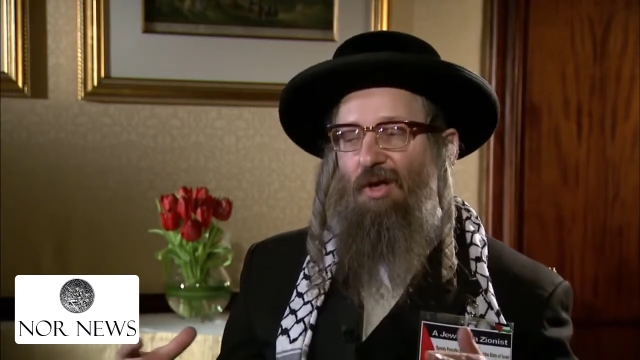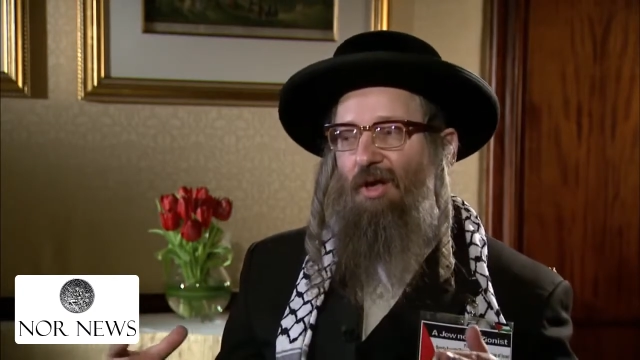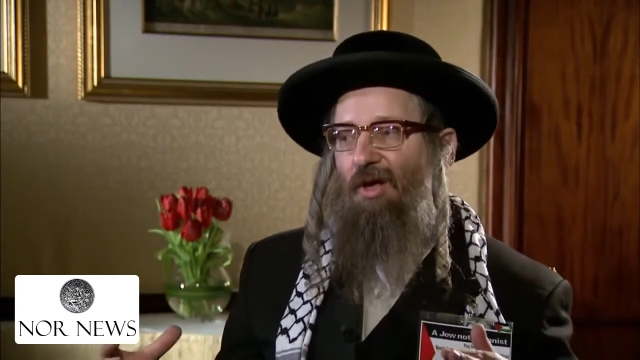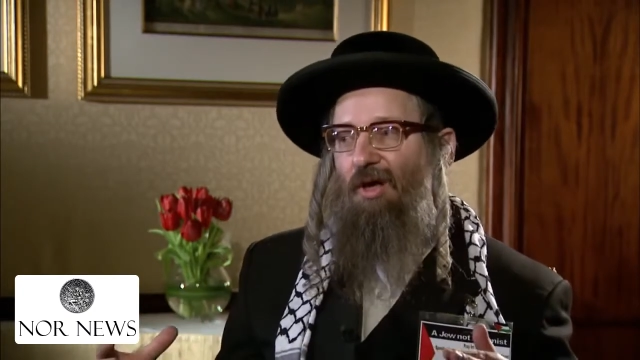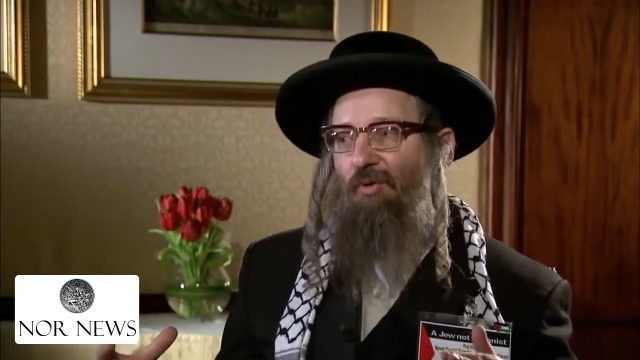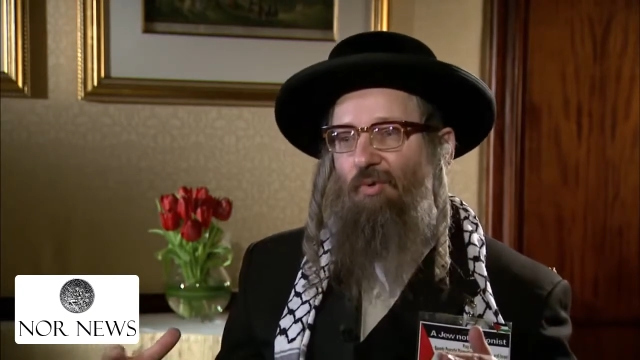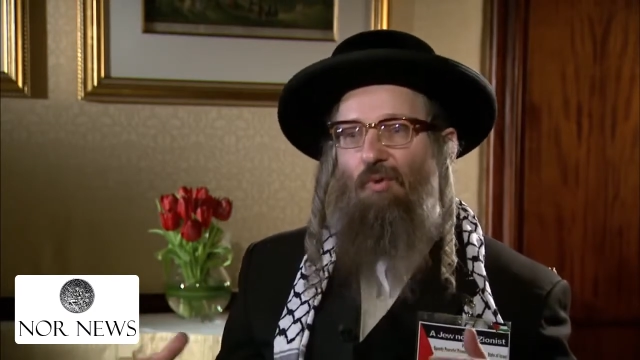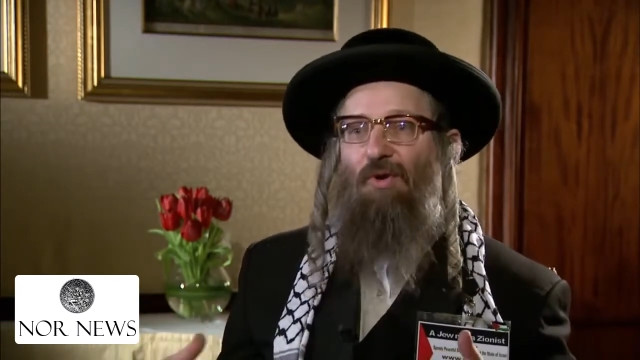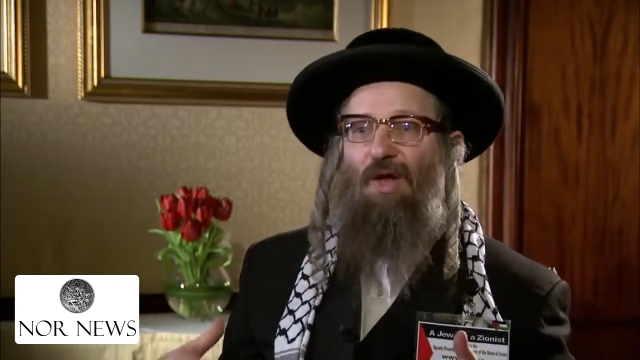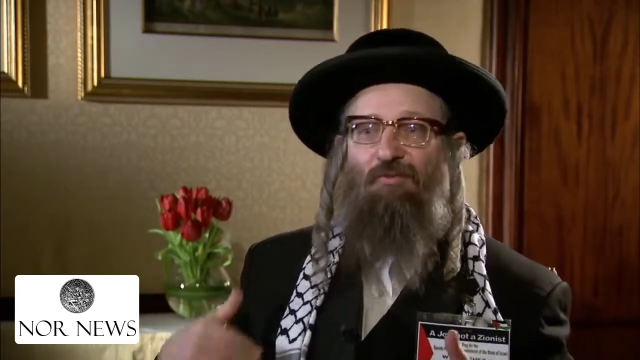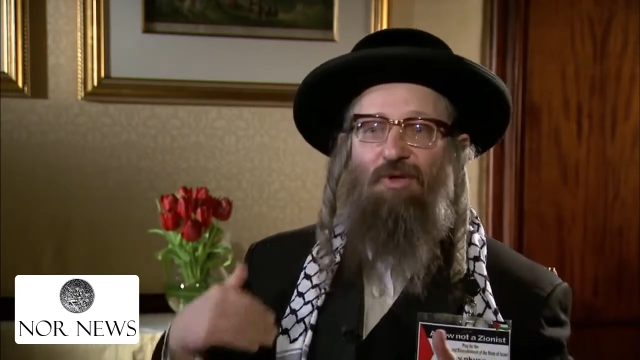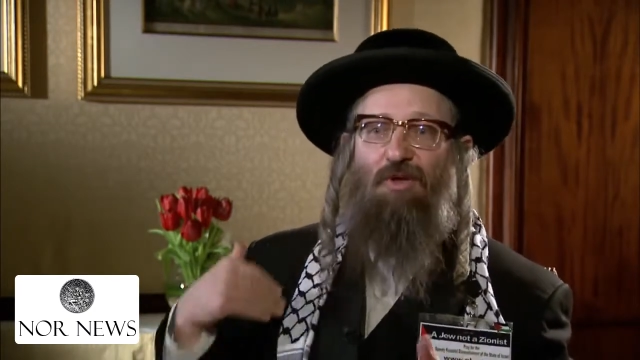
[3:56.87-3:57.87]
We
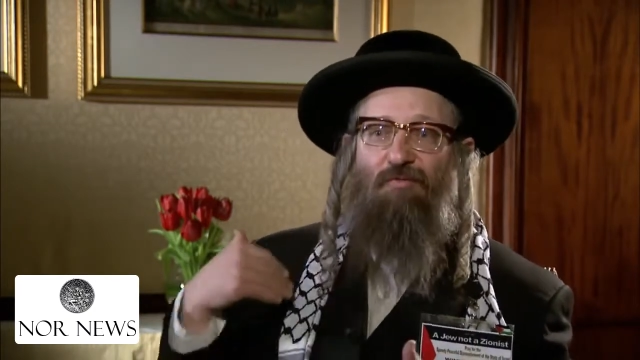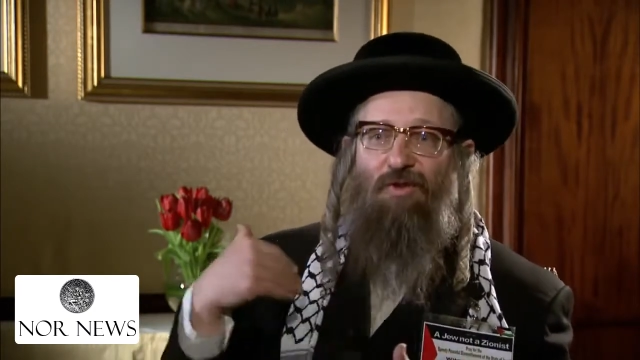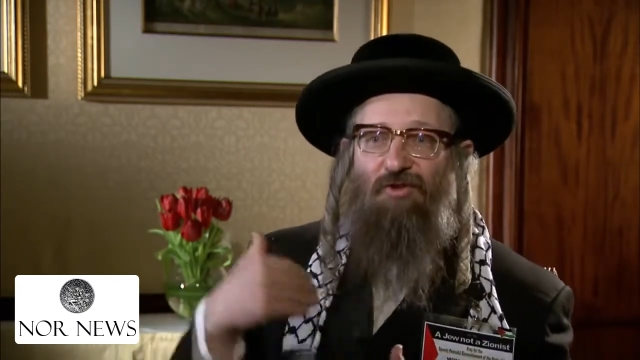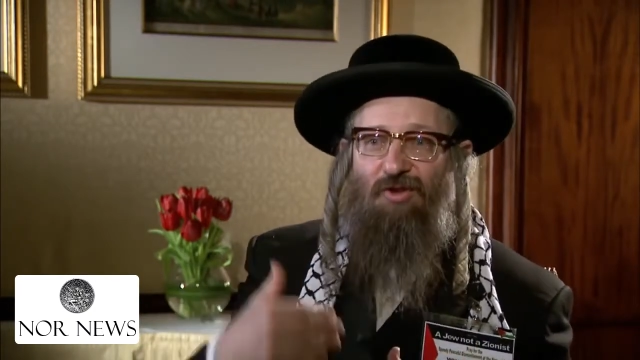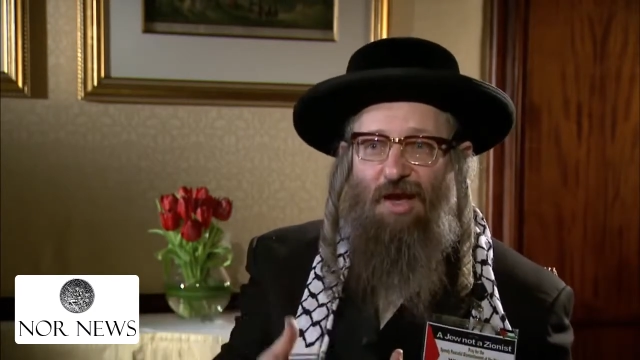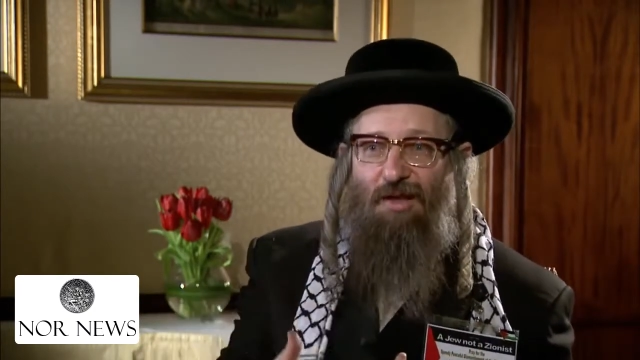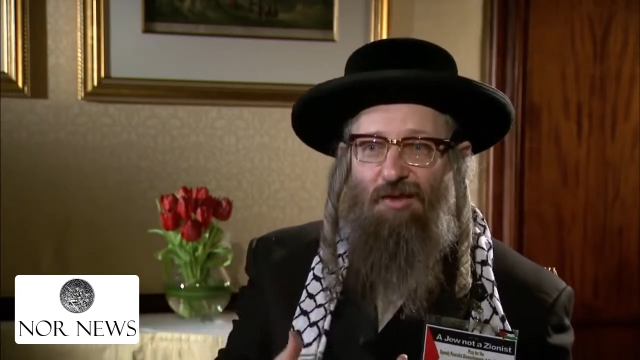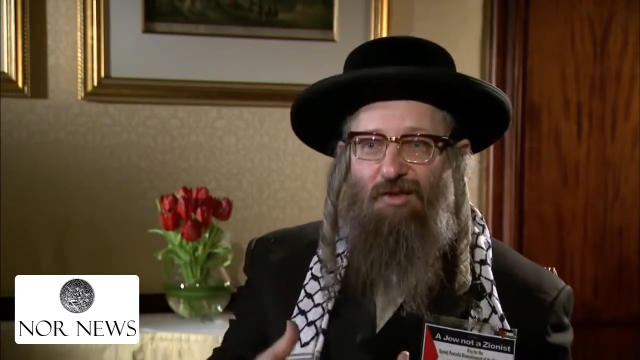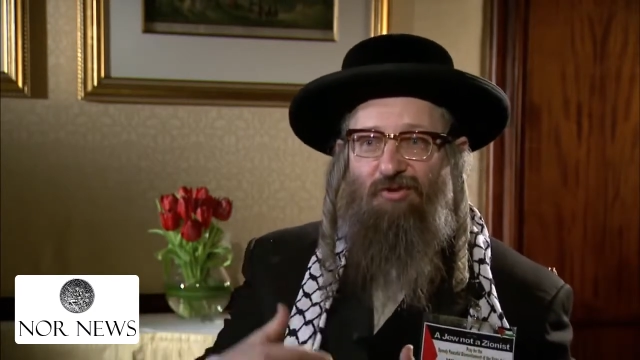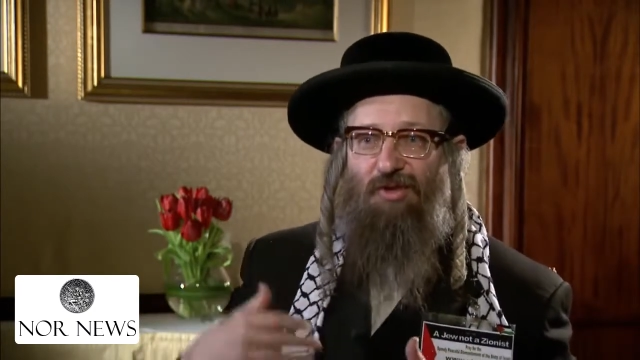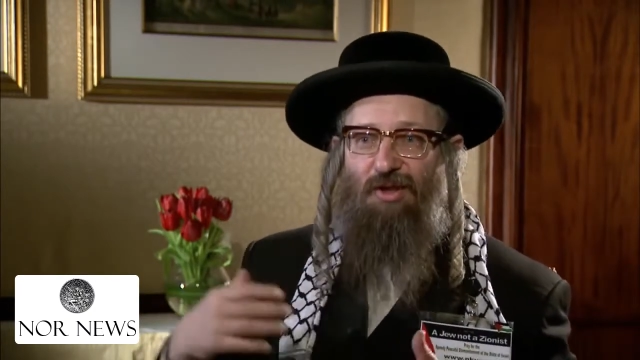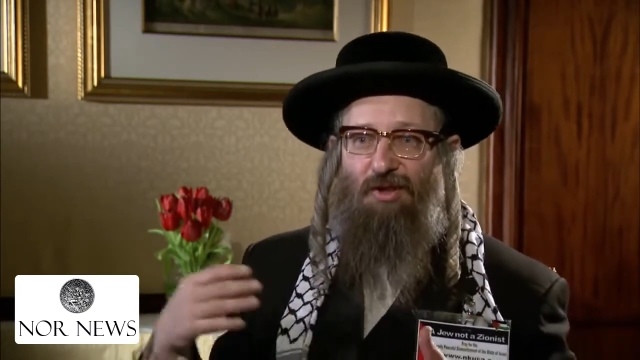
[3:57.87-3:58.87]
won't have to convince an
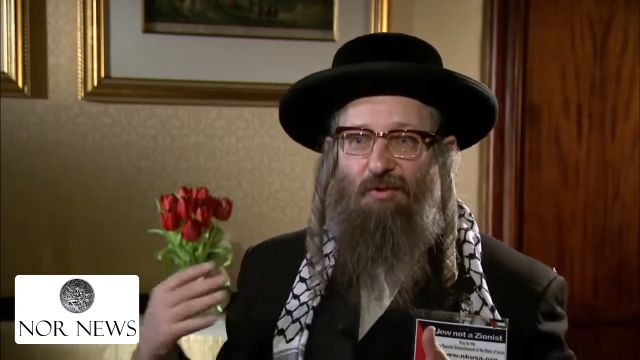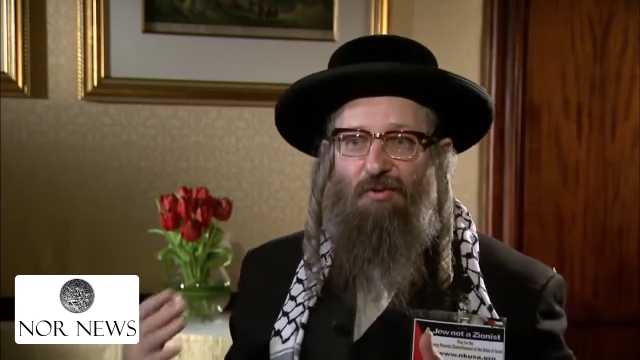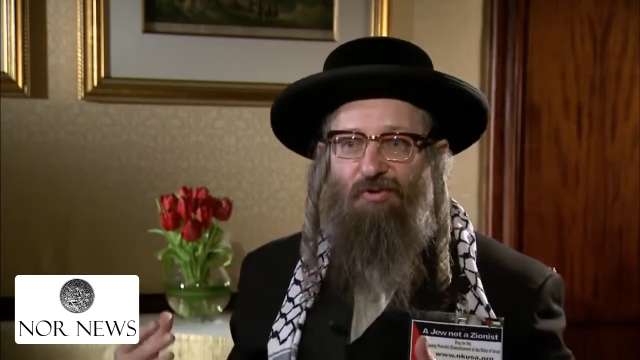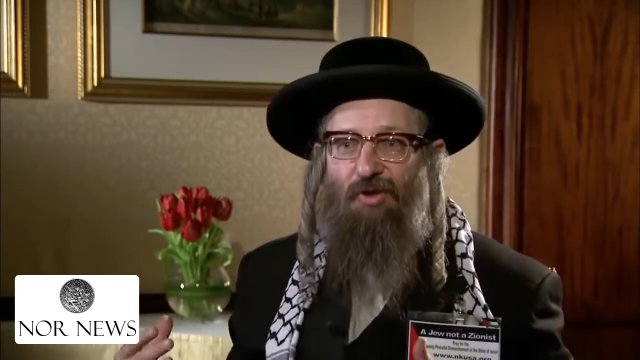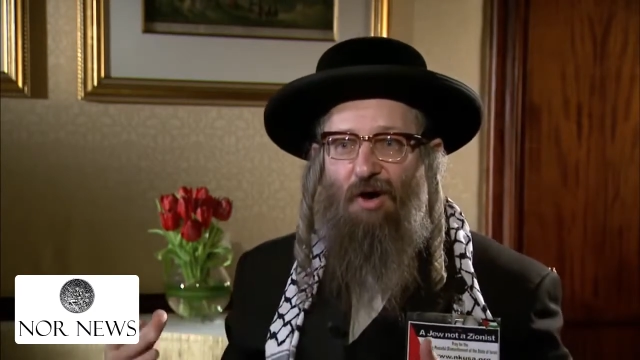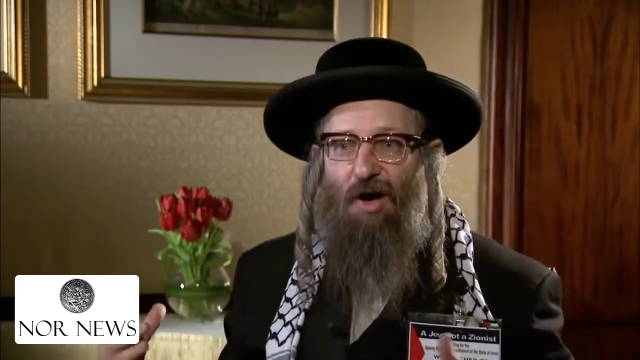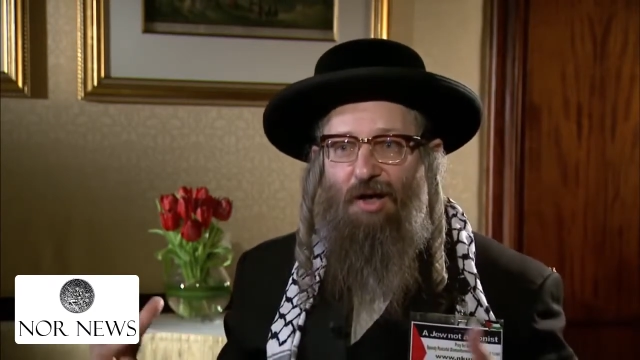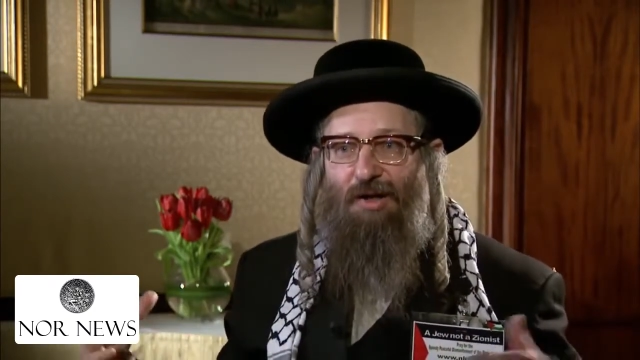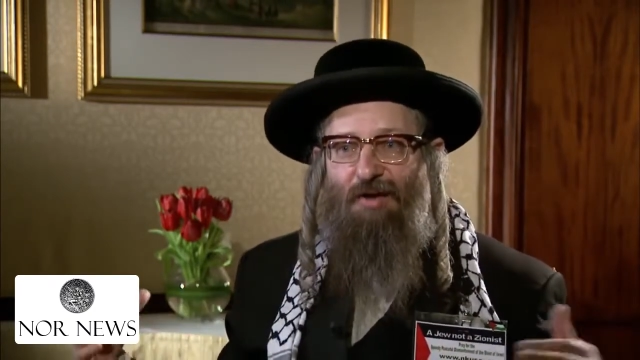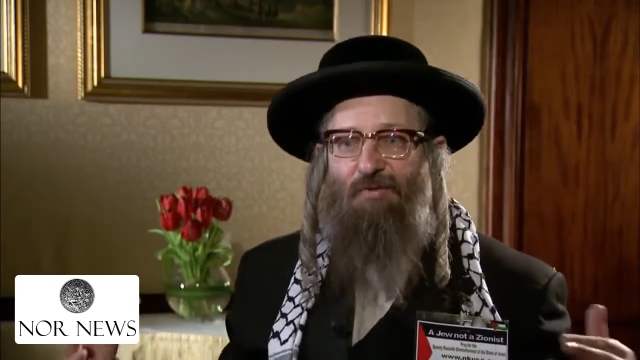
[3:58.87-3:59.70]
atheist that there is a God.